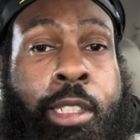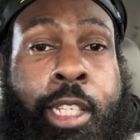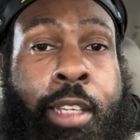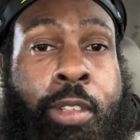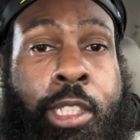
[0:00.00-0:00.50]

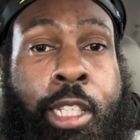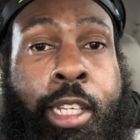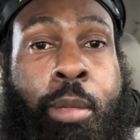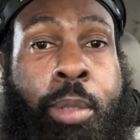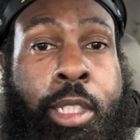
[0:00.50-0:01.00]
heaviest thing
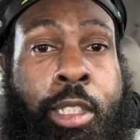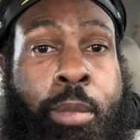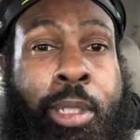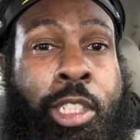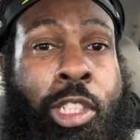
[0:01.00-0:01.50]
I picked
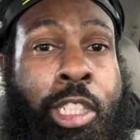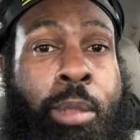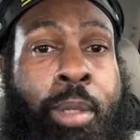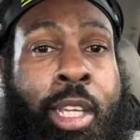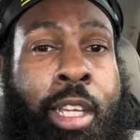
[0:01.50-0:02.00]
up in a
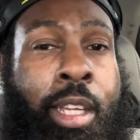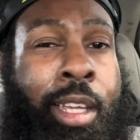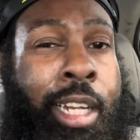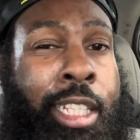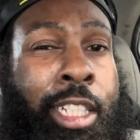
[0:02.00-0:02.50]
Jeep,
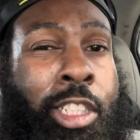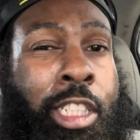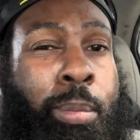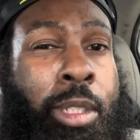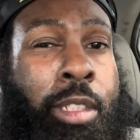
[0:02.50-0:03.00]
and I think a
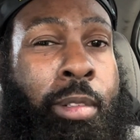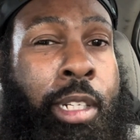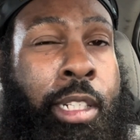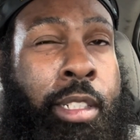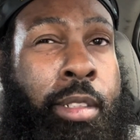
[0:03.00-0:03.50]
Jeep is
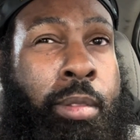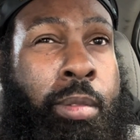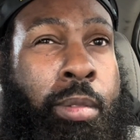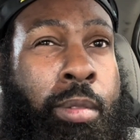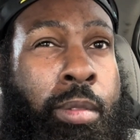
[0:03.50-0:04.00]

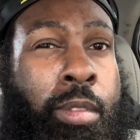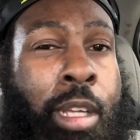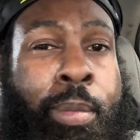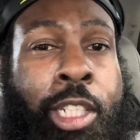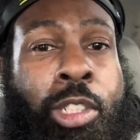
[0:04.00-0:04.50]
around,
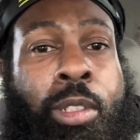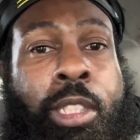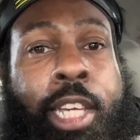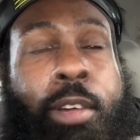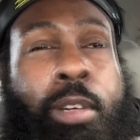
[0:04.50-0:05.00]
I'm not sure
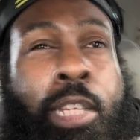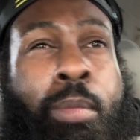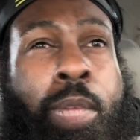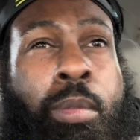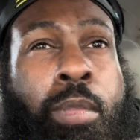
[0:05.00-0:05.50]
exact weight. It
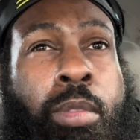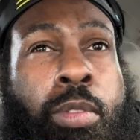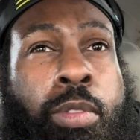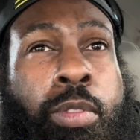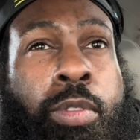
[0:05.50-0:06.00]
may be
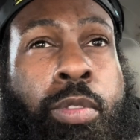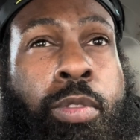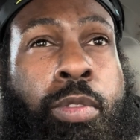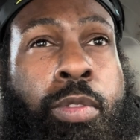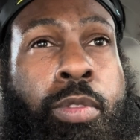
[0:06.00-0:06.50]

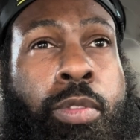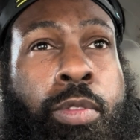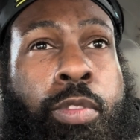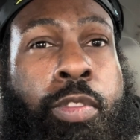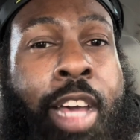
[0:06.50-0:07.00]

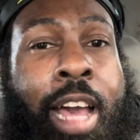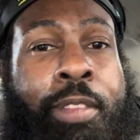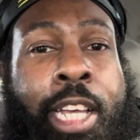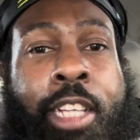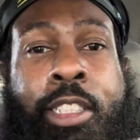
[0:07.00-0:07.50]

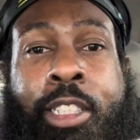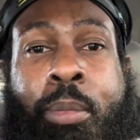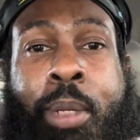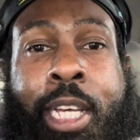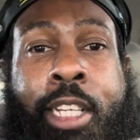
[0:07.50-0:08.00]
5,000
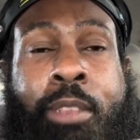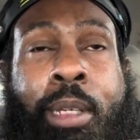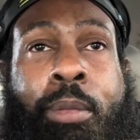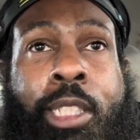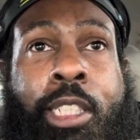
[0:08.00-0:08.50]
some pounds,
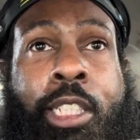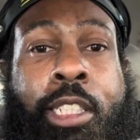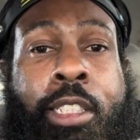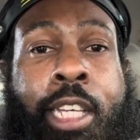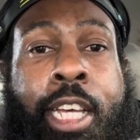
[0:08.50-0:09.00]
maybe
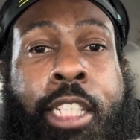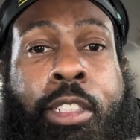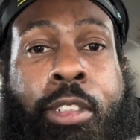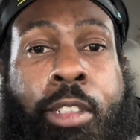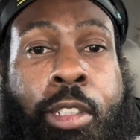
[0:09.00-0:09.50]
6. I have
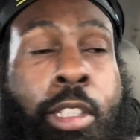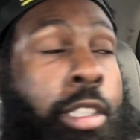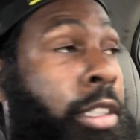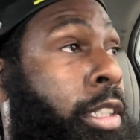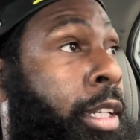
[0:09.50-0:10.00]
to look
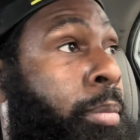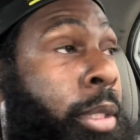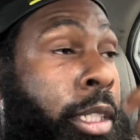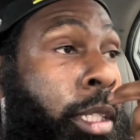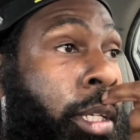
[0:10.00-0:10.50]
into that,
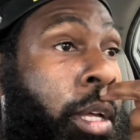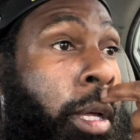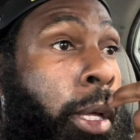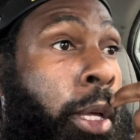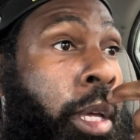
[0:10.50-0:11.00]
but
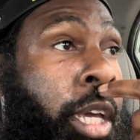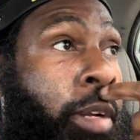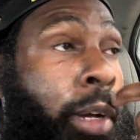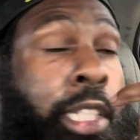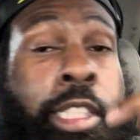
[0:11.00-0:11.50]

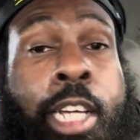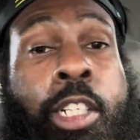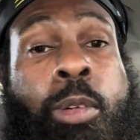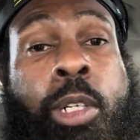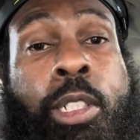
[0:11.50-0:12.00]
anyway, it's not
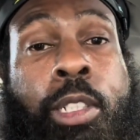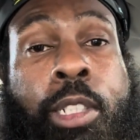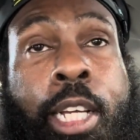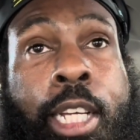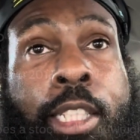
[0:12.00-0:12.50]
nowhere near
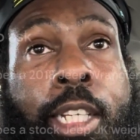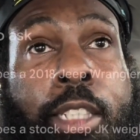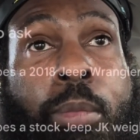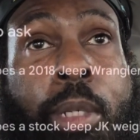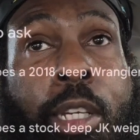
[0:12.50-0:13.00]

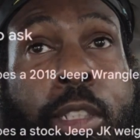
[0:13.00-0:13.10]
9,000 pounds.